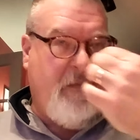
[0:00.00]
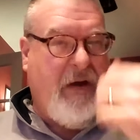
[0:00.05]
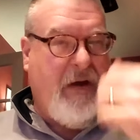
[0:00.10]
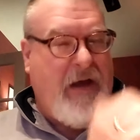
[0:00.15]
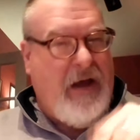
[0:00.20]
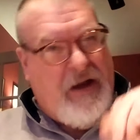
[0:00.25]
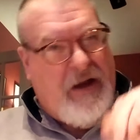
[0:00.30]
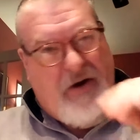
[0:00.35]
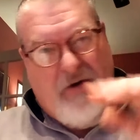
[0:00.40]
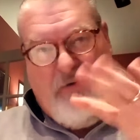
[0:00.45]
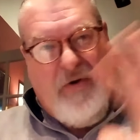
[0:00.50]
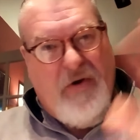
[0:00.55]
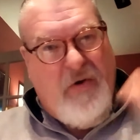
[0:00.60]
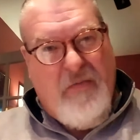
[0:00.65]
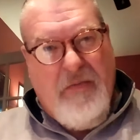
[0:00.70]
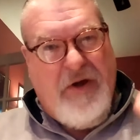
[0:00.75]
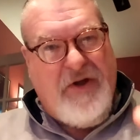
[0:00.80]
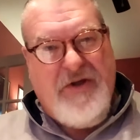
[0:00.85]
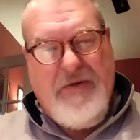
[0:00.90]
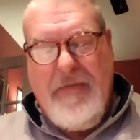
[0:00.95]
I don't know
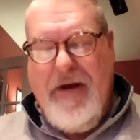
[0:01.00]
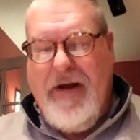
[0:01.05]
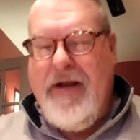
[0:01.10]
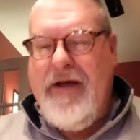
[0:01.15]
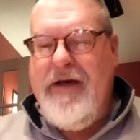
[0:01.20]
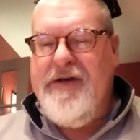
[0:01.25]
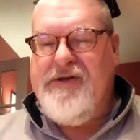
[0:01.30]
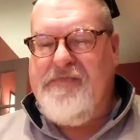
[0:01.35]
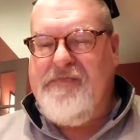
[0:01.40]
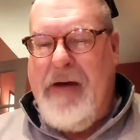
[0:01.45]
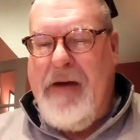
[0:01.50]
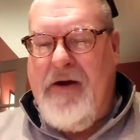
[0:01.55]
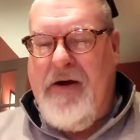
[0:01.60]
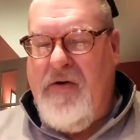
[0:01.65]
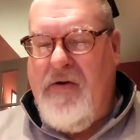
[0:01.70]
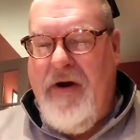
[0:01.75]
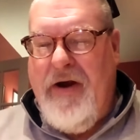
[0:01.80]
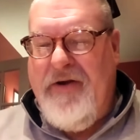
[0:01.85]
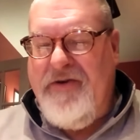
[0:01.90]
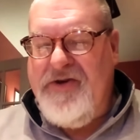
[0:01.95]
much about his
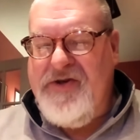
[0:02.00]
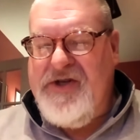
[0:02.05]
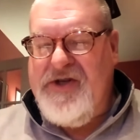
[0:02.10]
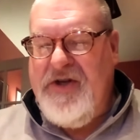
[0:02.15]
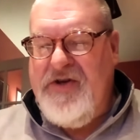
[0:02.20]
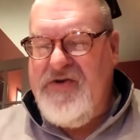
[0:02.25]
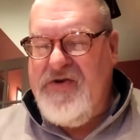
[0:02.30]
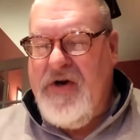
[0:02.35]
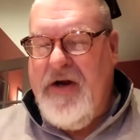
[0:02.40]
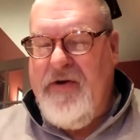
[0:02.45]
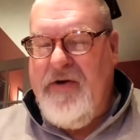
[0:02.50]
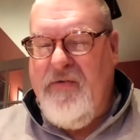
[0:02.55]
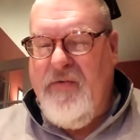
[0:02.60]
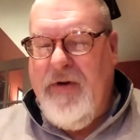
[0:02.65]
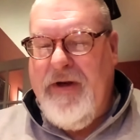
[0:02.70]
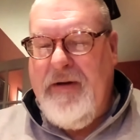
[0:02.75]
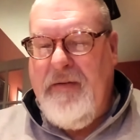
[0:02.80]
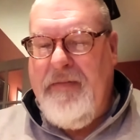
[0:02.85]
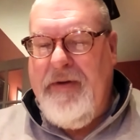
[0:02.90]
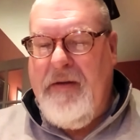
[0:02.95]
background. Just in trying to
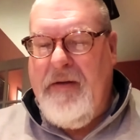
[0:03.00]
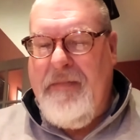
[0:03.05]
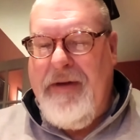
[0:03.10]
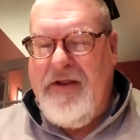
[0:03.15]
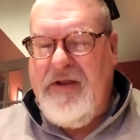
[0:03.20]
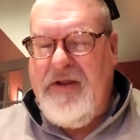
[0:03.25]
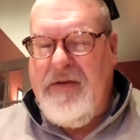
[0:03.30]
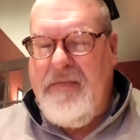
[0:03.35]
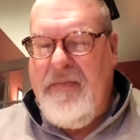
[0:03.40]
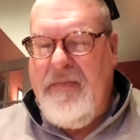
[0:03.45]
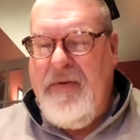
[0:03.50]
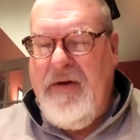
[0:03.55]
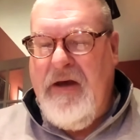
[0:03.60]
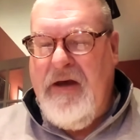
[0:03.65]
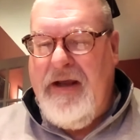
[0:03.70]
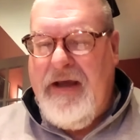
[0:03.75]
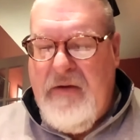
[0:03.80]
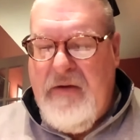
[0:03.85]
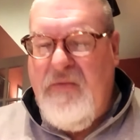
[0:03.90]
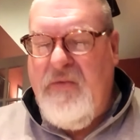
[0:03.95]
read a bit about the pen,
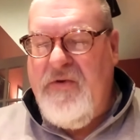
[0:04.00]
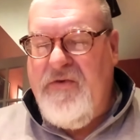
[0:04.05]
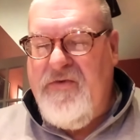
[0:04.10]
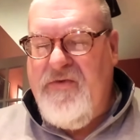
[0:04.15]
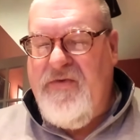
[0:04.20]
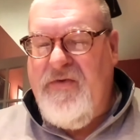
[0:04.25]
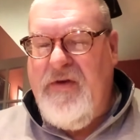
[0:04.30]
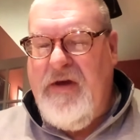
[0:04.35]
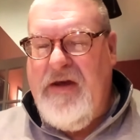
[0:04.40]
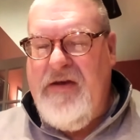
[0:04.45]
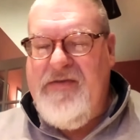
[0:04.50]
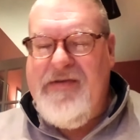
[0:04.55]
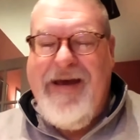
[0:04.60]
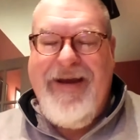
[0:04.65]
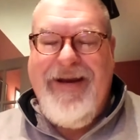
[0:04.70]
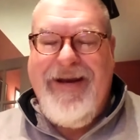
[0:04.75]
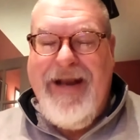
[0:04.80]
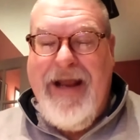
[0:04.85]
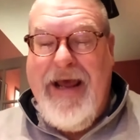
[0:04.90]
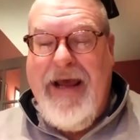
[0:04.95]
he's a
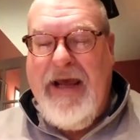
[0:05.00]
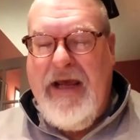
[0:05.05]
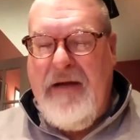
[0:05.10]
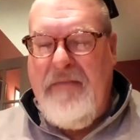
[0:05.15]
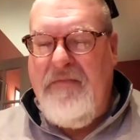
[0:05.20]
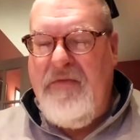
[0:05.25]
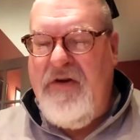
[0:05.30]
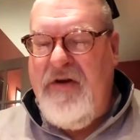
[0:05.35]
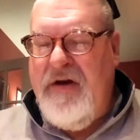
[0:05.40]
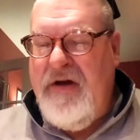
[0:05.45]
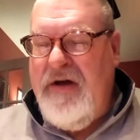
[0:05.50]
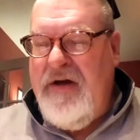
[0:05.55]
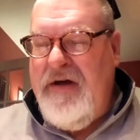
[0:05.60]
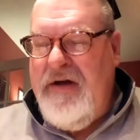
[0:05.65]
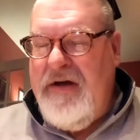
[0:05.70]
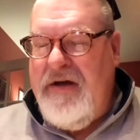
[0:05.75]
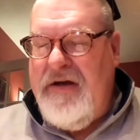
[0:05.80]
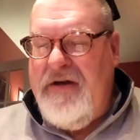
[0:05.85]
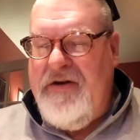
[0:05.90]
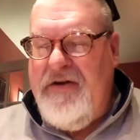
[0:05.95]
named
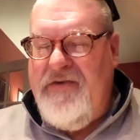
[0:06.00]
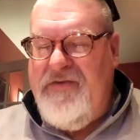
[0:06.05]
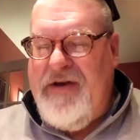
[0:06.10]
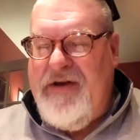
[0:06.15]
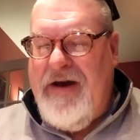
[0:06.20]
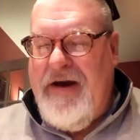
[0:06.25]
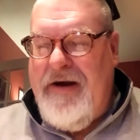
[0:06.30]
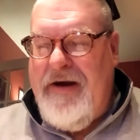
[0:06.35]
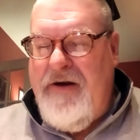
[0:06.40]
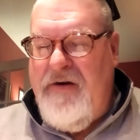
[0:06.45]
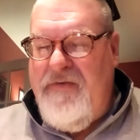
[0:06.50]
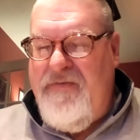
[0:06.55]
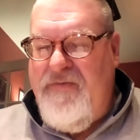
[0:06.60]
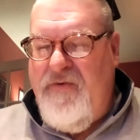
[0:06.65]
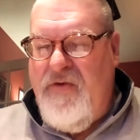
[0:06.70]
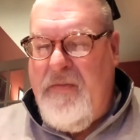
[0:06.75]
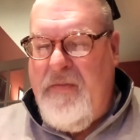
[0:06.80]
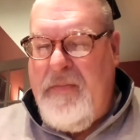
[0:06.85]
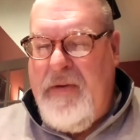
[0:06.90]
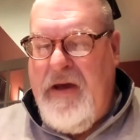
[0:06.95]
designer for
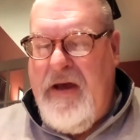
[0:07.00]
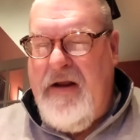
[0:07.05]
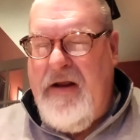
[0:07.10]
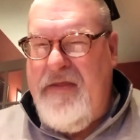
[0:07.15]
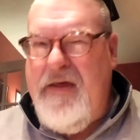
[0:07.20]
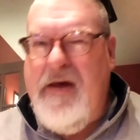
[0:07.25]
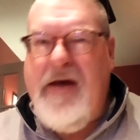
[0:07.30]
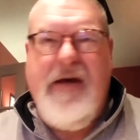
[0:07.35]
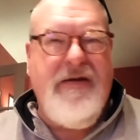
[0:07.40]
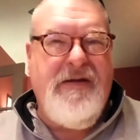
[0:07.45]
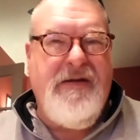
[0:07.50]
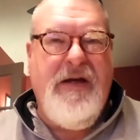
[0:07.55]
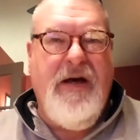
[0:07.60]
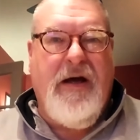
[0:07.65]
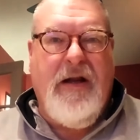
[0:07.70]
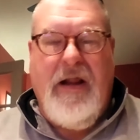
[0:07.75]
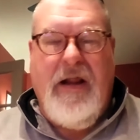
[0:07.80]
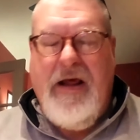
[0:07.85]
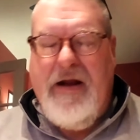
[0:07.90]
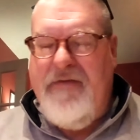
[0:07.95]
the pen. I think he's done
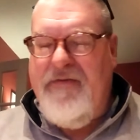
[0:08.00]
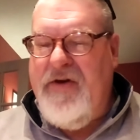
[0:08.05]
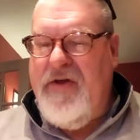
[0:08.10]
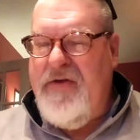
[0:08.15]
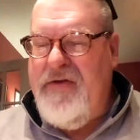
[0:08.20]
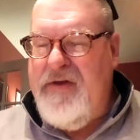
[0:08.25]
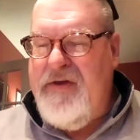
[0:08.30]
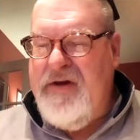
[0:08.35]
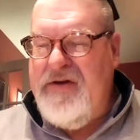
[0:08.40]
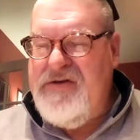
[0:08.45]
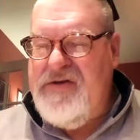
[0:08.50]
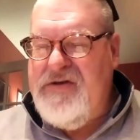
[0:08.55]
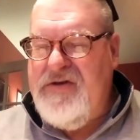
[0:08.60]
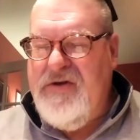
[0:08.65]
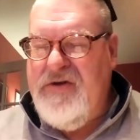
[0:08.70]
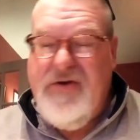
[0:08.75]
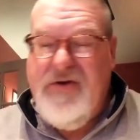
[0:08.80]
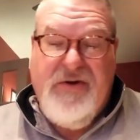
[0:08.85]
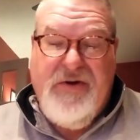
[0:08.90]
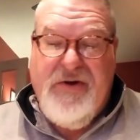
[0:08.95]
a lot of other things
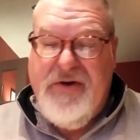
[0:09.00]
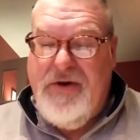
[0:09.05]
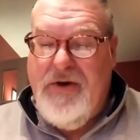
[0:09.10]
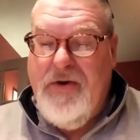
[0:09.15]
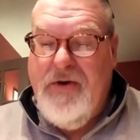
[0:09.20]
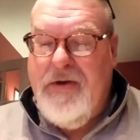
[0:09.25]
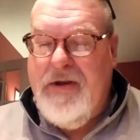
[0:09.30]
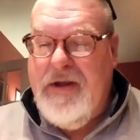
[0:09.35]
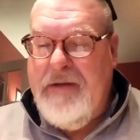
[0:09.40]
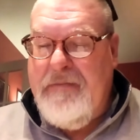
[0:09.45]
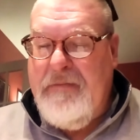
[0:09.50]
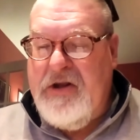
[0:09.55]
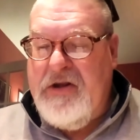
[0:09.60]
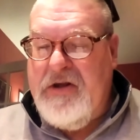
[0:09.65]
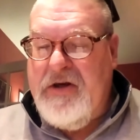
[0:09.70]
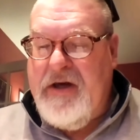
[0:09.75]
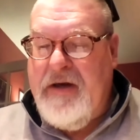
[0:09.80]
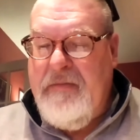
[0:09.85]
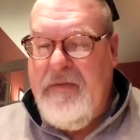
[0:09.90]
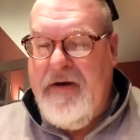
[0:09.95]
too. You could Google him and
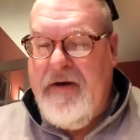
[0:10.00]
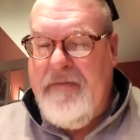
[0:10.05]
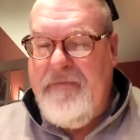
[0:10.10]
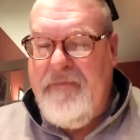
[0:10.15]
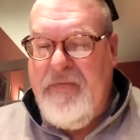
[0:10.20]
look him up.